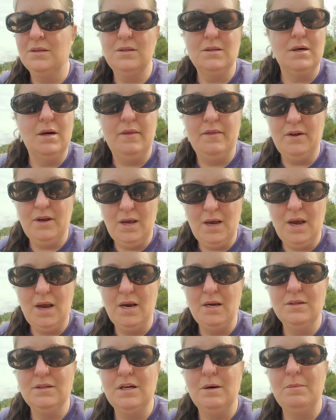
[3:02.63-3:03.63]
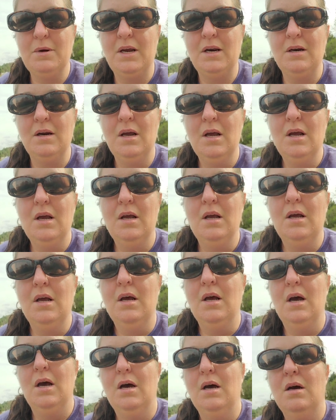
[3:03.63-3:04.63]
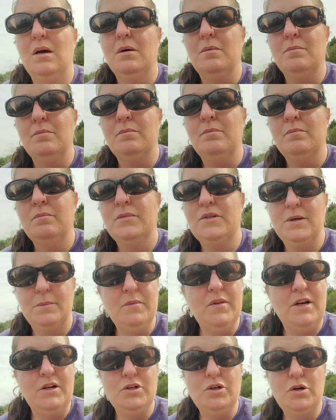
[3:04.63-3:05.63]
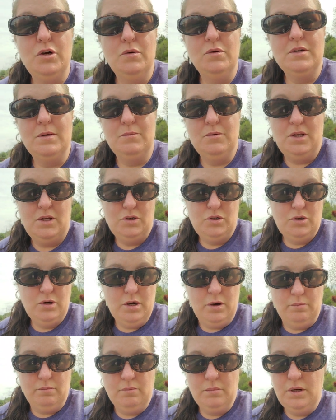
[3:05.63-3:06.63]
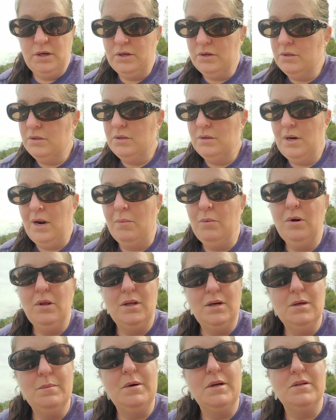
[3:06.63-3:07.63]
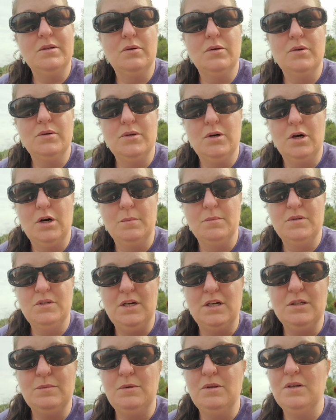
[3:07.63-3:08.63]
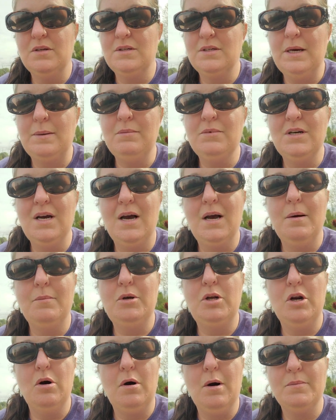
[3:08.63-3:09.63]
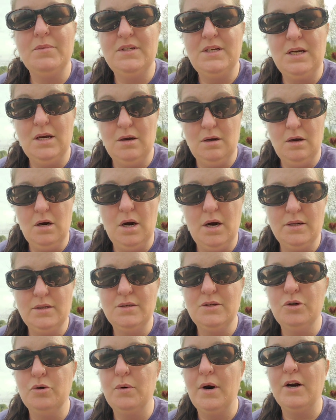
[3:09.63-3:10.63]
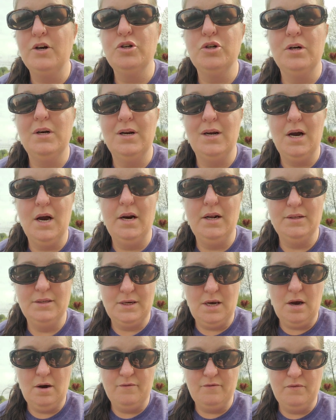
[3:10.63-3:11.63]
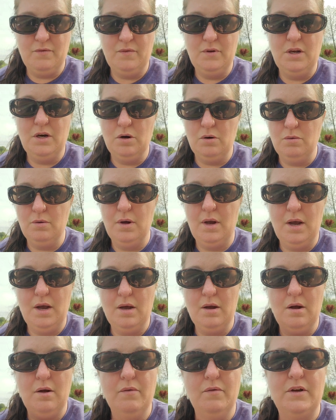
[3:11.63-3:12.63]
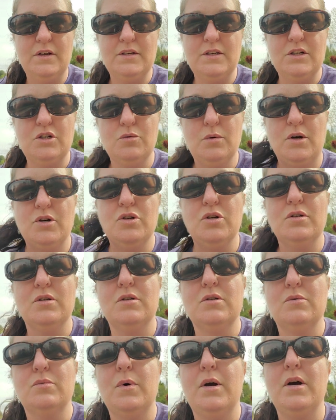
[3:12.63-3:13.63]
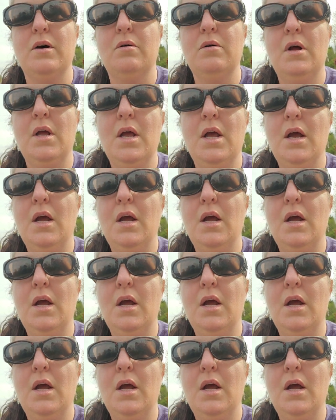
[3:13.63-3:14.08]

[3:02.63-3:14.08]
It's not the case. I mean, some things you do, some things you don't. It really depends on the circumstance. But at the same time, I'm seeking God's direction and guidance on these situations as well.